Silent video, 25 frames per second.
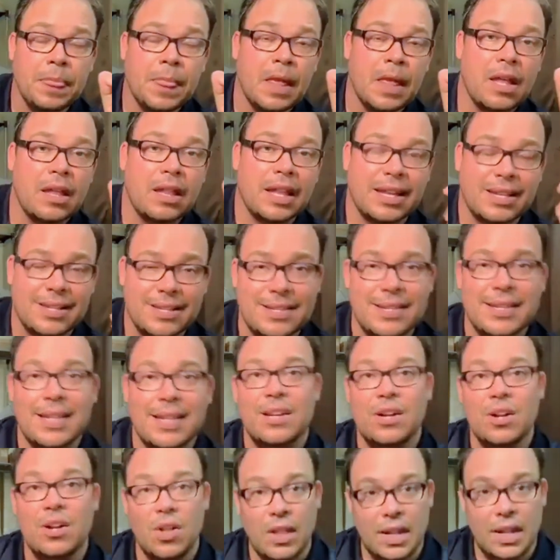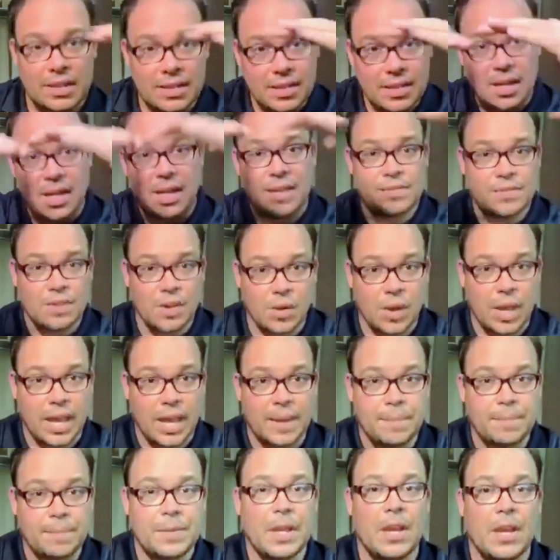Like sin and all that stuff.
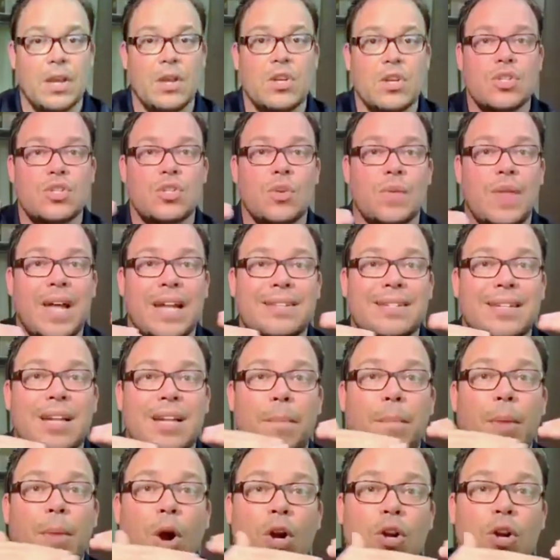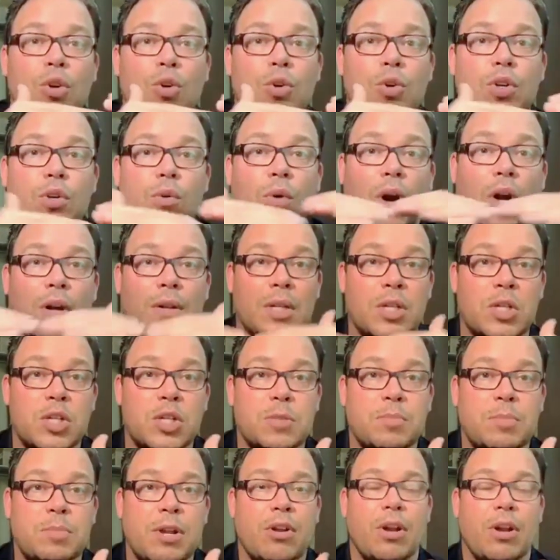Okay, so that's not part of who you are in the
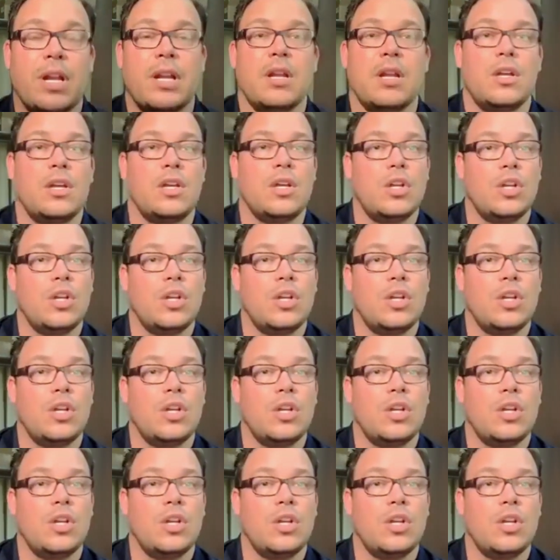spirit.